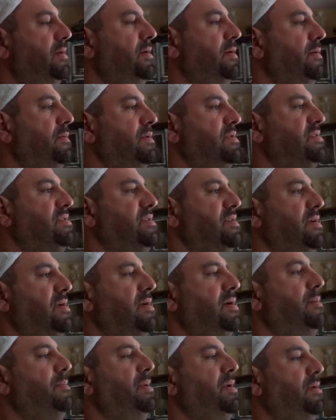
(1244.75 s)
He wants to
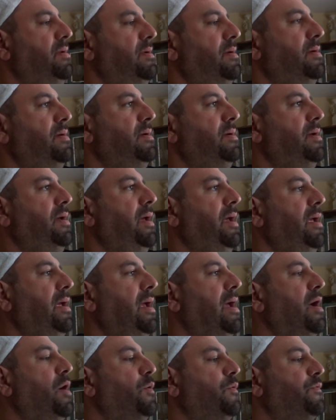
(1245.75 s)
come and hang
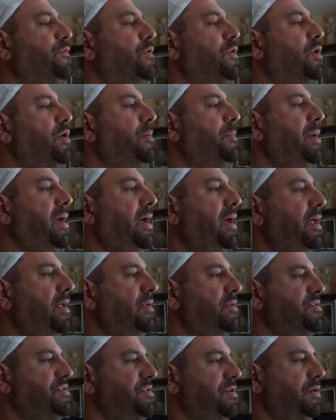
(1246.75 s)
out for a
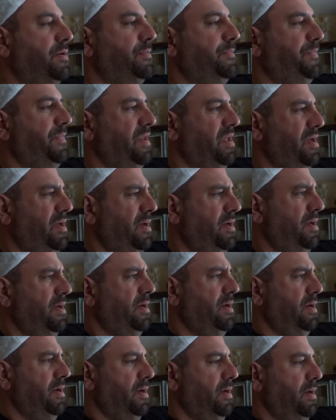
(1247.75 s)
bit, so
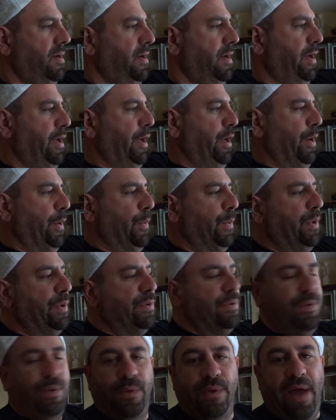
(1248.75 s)

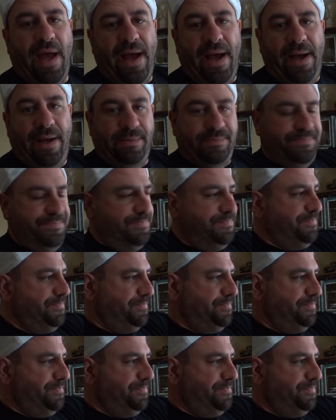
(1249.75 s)
we'll do that.